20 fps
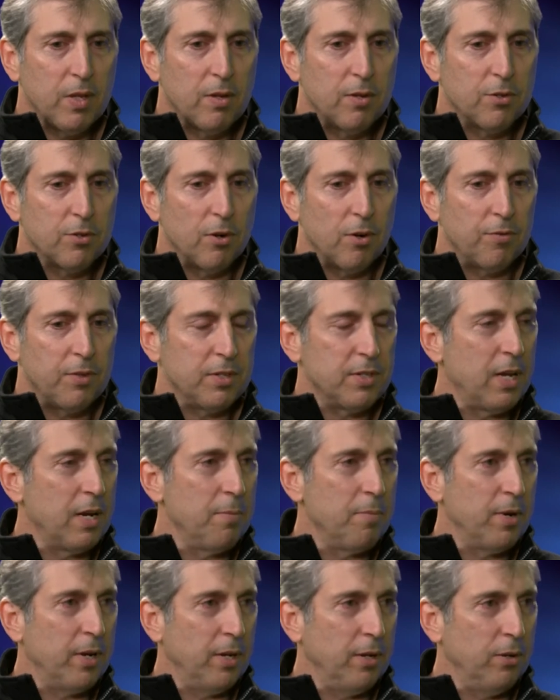so if there's
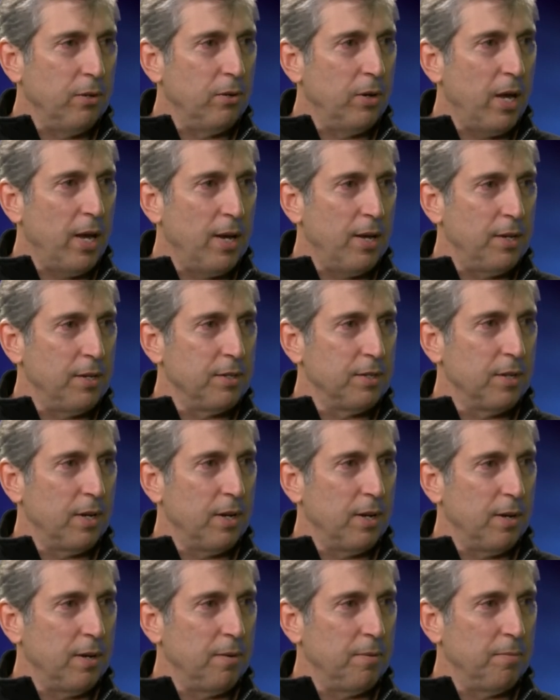anybody who has
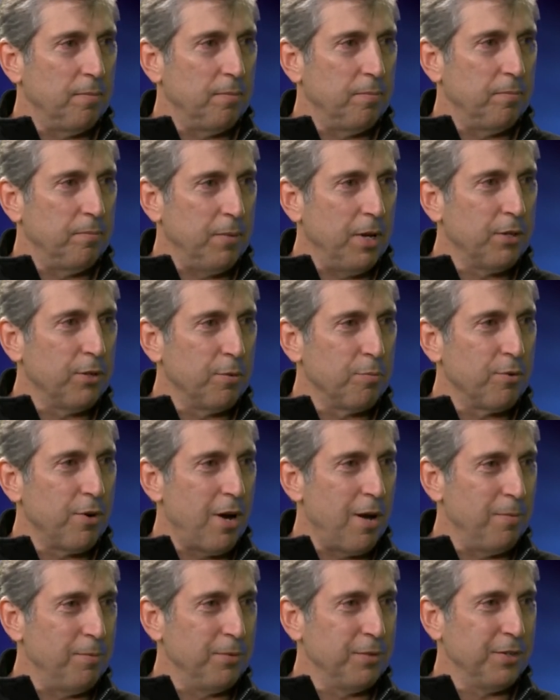mental
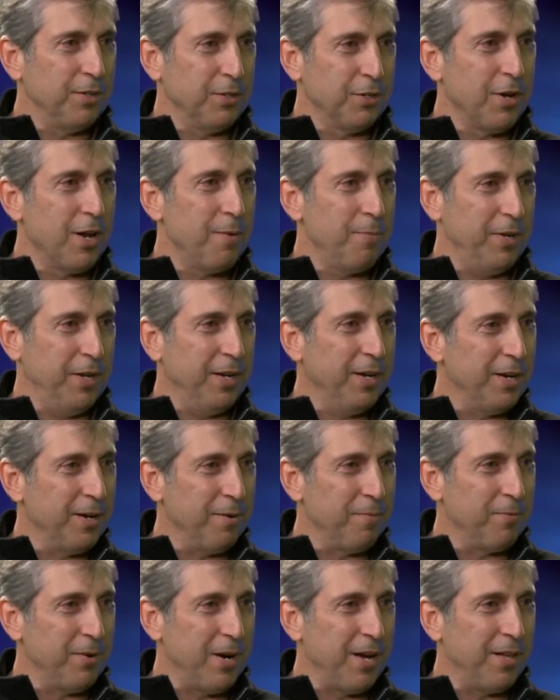problems, it's going to be
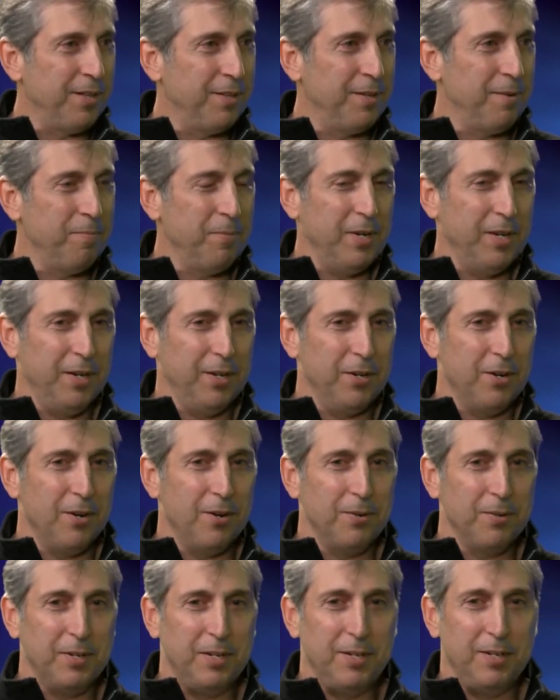him rather than me. You
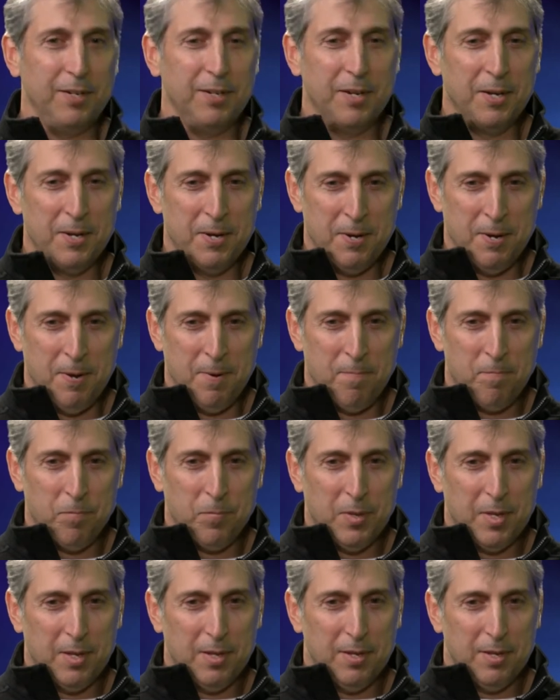know, he.
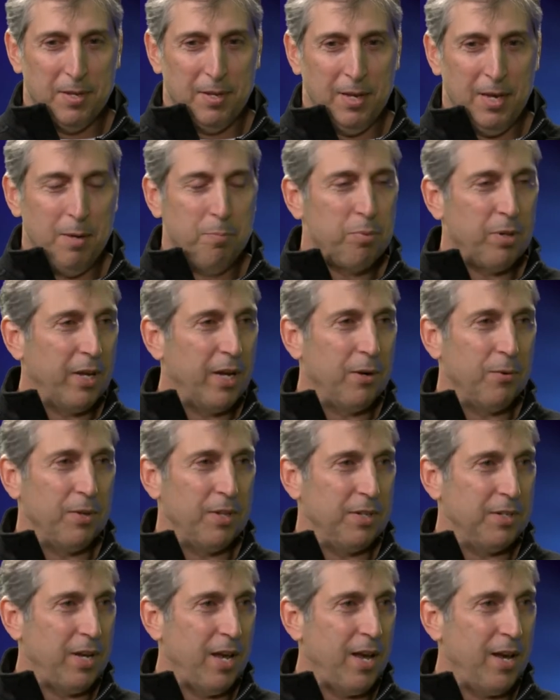He played
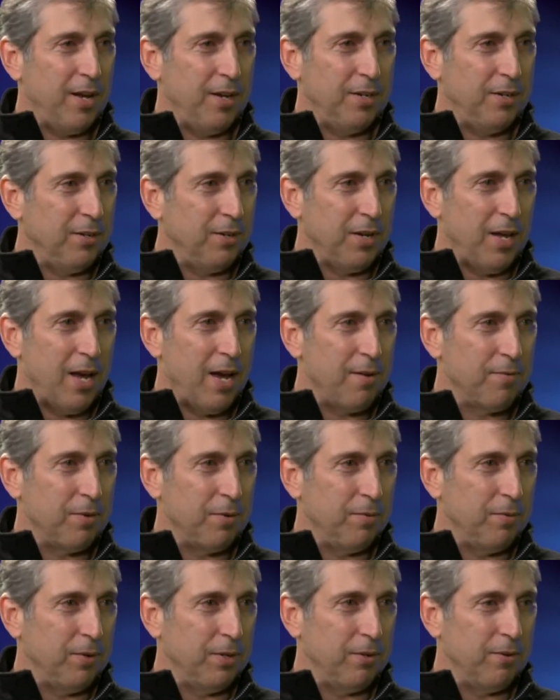with his head, you know, you have
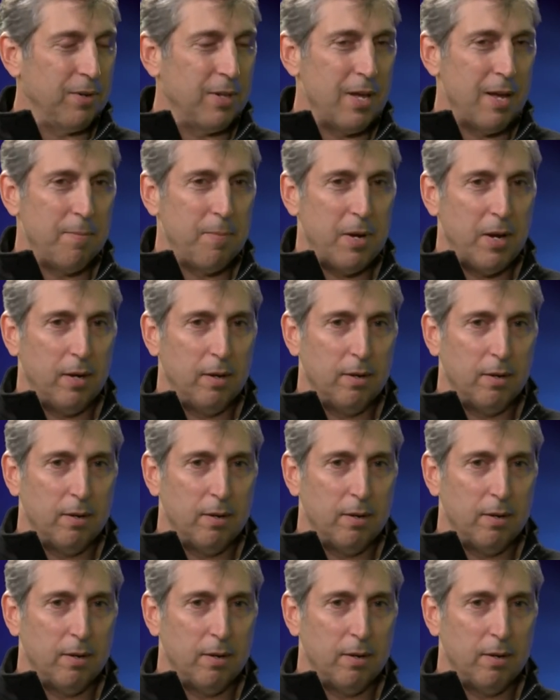to when you're a linebacker.